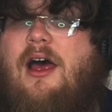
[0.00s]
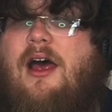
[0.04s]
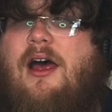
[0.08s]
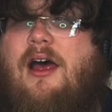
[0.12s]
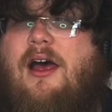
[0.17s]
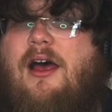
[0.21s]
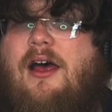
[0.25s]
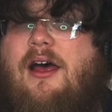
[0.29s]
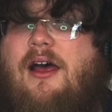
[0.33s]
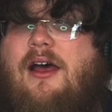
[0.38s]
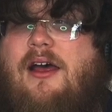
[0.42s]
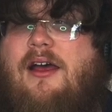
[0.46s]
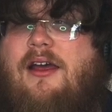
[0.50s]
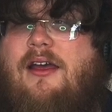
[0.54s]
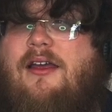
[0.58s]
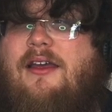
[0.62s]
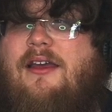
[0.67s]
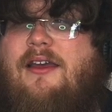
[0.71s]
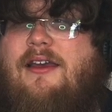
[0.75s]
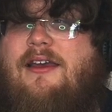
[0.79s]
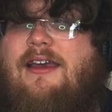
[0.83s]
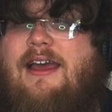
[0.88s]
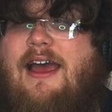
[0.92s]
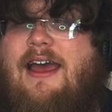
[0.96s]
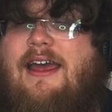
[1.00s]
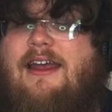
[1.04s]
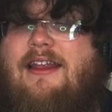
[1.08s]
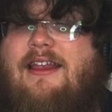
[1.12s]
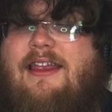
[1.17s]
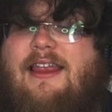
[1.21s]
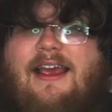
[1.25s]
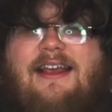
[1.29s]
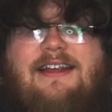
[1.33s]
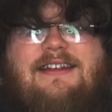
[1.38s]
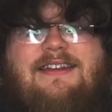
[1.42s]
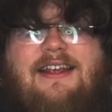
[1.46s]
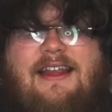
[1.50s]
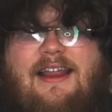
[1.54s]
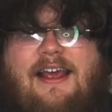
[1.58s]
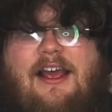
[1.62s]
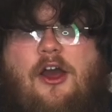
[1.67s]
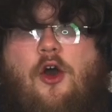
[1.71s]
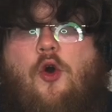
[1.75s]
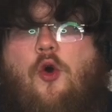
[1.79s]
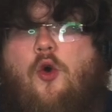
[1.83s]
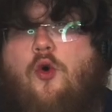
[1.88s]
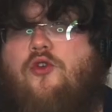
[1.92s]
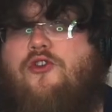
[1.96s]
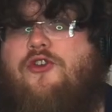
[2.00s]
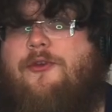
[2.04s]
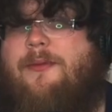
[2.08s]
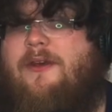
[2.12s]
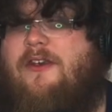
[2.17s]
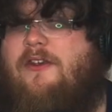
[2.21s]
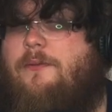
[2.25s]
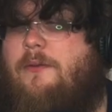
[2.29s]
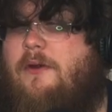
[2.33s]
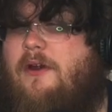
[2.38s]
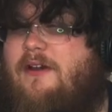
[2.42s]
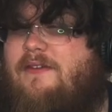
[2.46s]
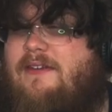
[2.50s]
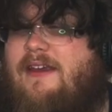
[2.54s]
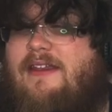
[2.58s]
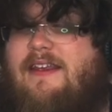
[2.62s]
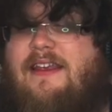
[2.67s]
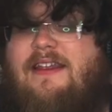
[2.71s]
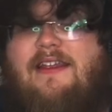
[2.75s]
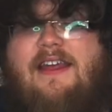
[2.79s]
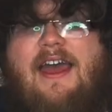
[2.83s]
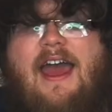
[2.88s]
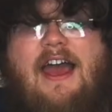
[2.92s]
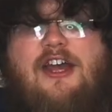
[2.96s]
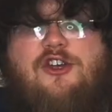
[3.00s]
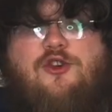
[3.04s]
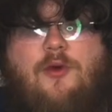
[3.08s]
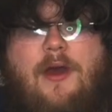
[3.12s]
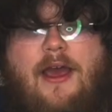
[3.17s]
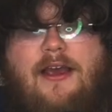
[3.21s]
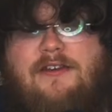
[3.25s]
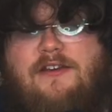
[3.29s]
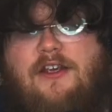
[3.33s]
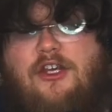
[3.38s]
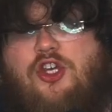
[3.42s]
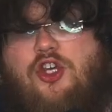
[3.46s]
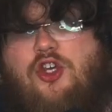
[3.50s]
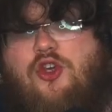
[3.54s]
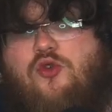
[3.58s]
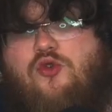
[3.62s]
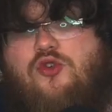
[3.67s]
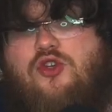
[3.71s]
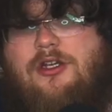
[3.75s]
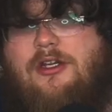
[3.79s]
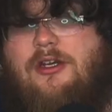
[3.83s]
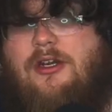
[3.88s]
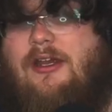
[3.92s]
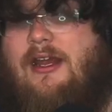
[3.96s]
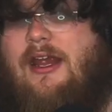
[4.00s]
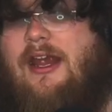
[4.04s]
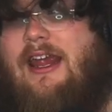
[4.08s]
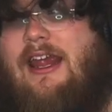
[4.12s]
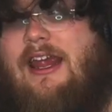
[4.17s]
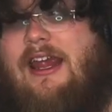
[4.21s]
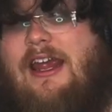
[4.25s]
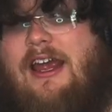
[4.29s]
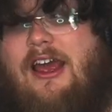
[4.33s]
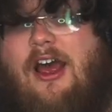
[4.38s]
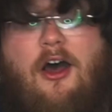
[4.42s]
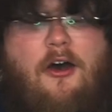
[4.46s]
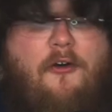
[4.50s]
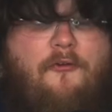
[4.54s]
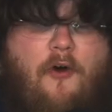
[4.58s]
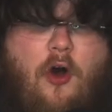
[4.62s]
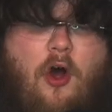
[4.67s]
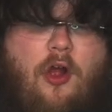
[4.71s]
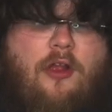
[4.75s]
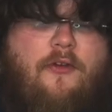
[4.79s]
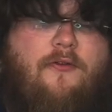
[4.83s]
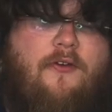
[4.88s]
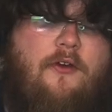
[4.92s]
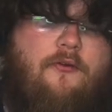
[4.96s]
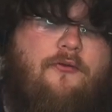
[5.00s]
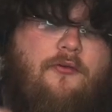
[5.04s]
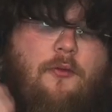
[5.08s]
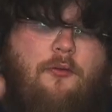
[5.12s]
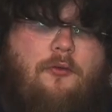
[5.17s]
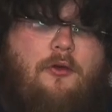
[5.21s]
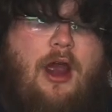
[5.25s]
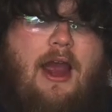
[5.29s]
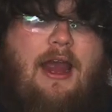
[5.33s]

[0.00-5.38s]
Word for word: of, like I said, like a wholesome experience. I think the actual execution of all of it, from